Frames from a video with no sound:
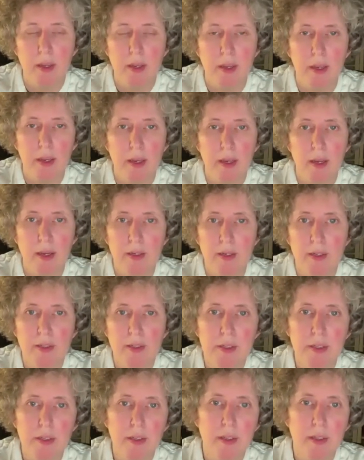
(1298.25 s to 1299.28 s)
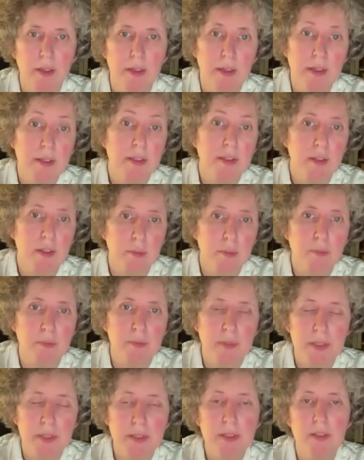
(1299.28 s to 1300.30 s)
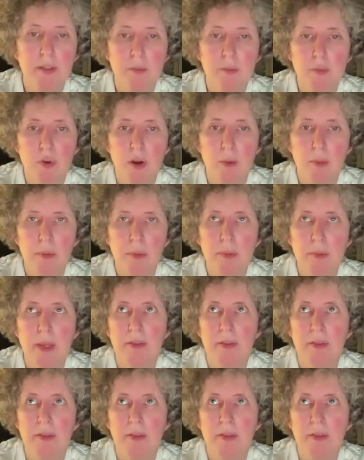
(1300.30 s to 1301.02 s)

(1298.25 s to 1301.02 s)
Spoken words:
And this is the problem.